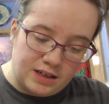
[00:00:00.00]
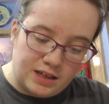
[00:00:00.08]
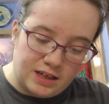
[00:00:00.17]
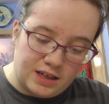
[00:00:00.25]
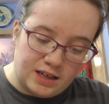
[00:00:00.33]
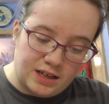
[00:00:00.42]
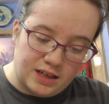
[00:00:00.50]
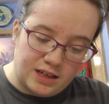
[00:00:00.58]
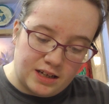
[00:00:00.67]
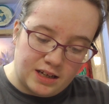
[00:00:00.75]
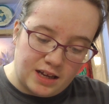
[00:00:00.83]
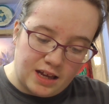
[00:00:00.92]

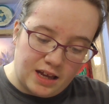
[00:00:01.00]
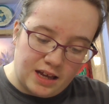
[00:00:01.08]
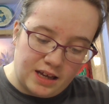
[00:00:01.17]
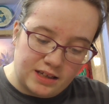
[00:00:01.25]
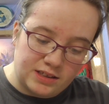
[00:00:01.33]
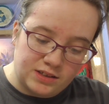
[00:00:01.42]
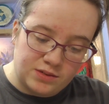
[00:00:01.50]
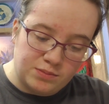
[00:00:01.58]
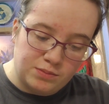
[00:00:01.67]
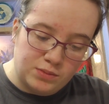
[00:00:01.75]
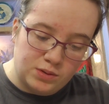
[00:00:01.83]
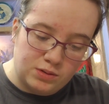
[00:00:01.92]
in a
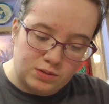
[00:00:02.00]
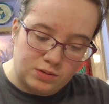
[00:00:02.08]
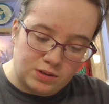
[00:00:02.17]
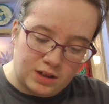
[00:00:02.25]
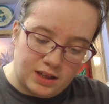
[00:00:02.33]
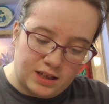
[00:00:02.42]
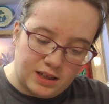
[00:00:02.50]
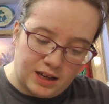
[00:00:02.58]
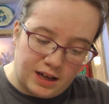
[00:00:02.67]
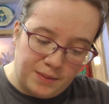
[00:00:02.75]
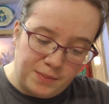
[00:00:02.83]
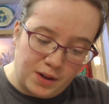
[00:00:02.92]
small
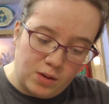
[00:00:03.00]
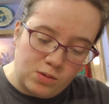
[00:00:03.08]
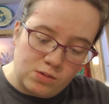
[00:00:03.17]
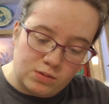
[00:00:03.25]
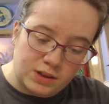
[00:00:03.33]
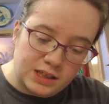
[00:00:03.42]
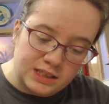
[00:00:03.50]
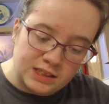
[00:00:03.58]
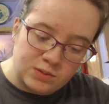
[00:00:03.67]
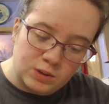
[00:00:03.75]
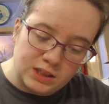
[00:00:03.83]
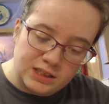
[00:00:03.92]
cup. Oh, this
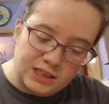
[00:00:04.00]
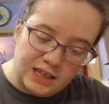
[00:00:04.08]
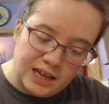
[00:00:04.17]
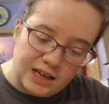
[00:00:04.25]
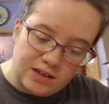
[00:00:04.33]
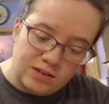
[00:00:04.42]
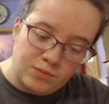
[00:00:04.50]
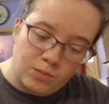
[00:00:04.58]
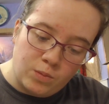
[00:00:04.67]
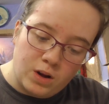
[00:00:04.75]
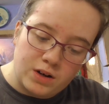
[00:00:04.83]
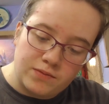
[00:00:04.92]
is once
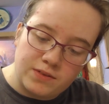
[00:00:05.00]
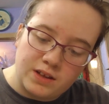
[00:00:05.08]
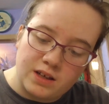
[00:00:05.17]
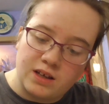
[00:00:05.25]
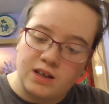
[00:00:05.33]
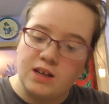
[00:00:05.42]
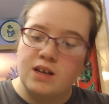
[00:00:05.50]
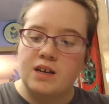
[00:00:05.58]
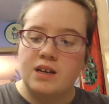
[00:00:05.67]
again one of the